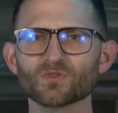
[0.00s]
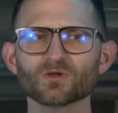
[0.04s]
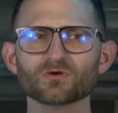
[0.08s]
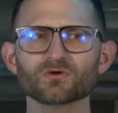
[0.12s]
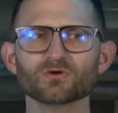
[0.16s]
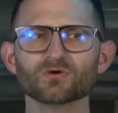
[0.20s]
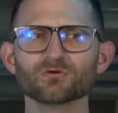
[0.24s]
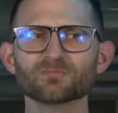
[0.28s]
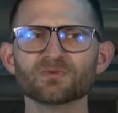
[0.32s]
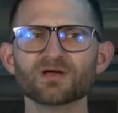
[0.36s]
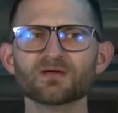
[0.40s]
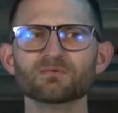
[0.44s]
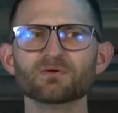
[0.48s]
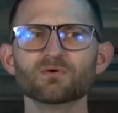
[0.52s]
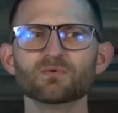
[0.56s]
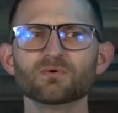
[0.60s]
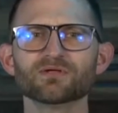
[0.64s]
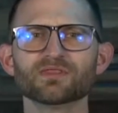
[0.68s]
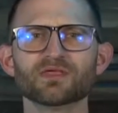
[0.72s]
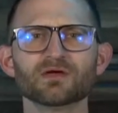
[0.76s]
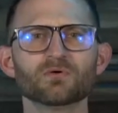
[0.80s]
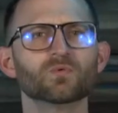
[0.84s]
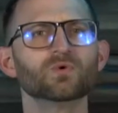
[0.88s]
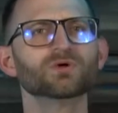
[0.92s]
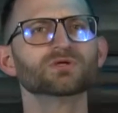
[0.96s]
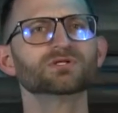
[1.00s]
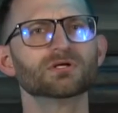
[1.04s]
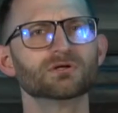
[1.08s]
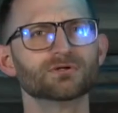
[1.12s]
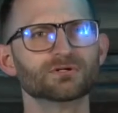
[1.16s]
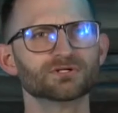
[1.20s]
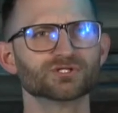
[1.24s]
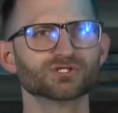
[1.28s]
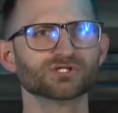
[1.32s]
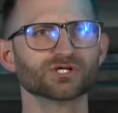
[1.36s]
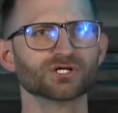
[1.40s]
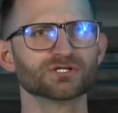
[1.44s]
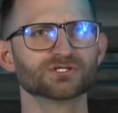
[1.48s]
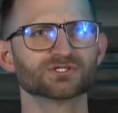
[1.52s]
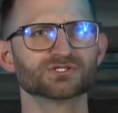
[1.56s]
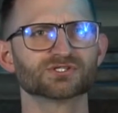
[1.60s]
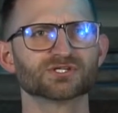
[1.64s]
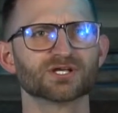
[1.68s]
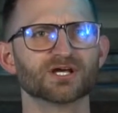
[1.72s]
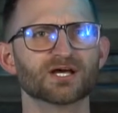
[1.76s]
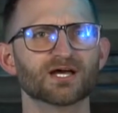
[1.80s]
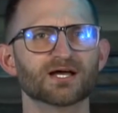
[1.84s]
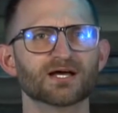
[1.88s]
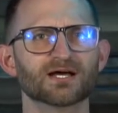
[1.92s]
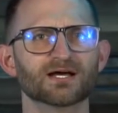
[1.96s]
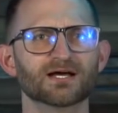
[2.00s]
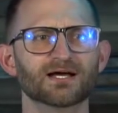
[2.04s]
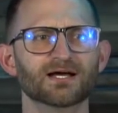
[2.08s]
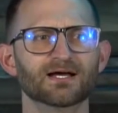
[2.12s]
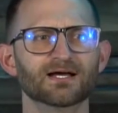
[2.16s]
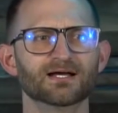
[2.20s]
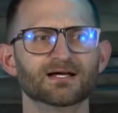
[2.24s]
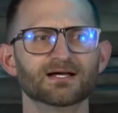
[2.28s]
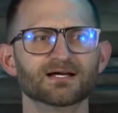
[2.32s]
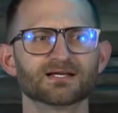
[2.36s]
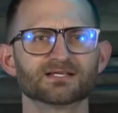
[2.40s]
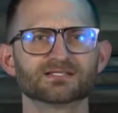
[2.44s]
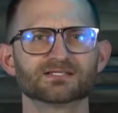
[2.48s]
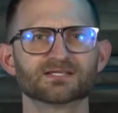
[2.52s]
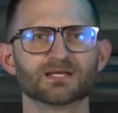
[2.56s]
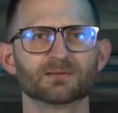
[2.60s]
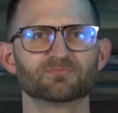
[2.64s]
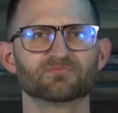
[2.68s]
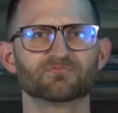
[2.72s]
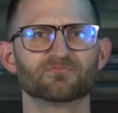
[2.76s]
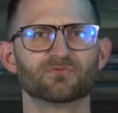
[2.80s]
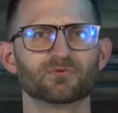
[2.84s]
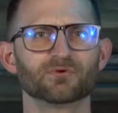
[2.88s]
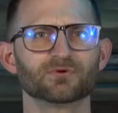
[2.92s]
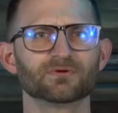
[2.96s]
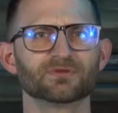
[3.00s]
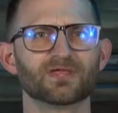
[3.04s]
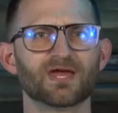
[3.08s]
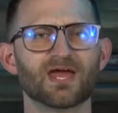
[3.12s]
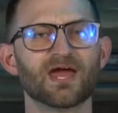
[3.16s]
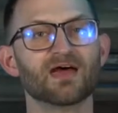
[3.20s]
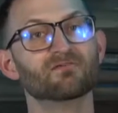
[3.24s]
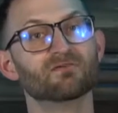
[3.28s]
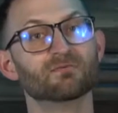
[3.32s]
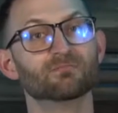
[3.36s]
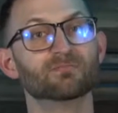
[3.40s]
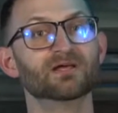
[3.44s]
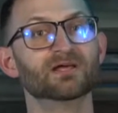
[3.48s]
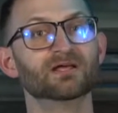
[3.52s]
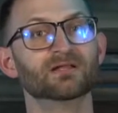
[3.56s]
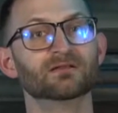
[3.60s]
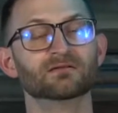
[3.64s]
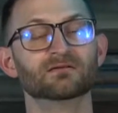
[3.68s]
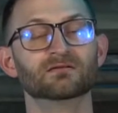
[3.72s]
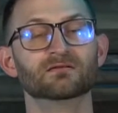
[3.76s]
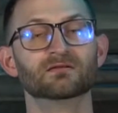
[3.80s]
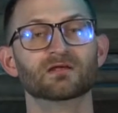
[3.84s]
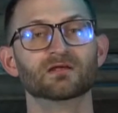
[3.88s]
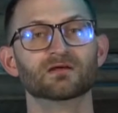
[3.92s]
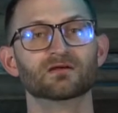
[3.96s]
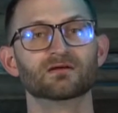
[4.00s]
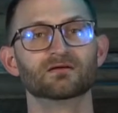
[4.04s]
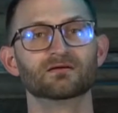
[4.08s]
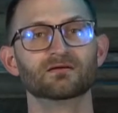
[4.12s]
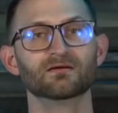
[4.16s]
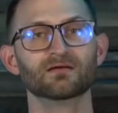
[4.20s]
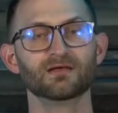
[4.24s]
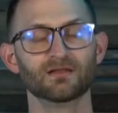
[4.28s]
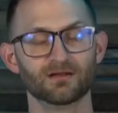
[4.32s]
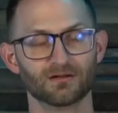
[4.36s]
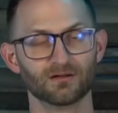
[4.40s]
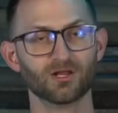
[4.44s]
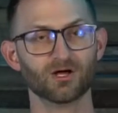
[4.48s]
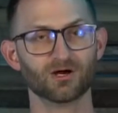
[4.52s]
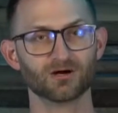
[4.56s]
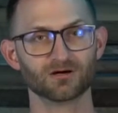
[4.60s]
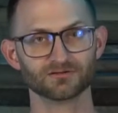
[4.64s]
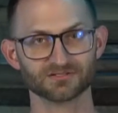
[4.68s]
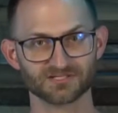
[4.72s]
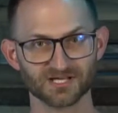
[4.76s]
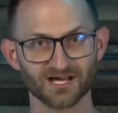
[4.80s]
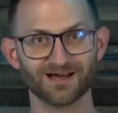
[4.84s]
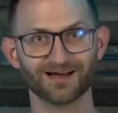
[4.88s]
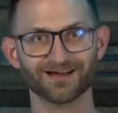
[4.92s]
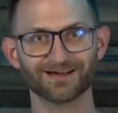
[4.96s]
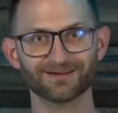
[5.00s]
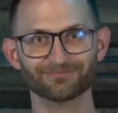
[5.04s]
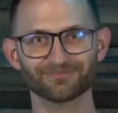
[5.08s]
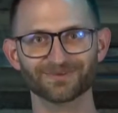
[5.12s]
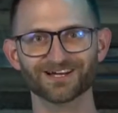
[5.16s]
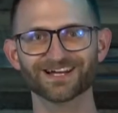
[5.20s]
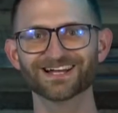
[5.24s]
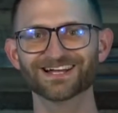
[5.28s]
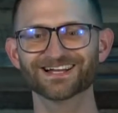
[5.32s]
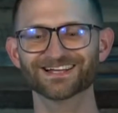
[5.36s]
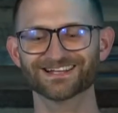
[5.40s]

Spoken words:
or maybe where they would go to church, except for they haven't been in a long time.